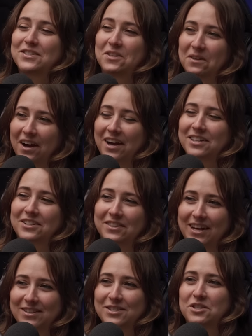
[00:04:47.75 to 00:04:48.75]
a
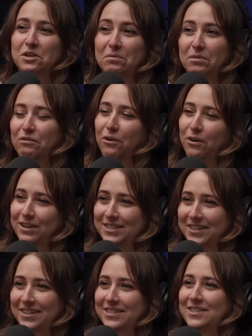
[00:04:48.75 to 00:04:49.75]
2000 Subaru
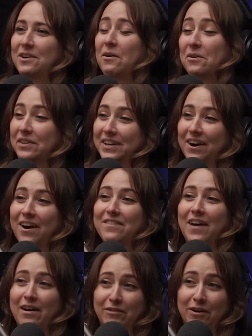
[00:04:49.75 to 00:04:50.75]
Forester. It's the only car I've
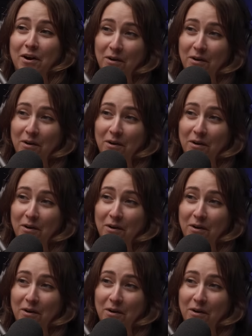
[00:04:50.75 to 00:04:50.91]
ever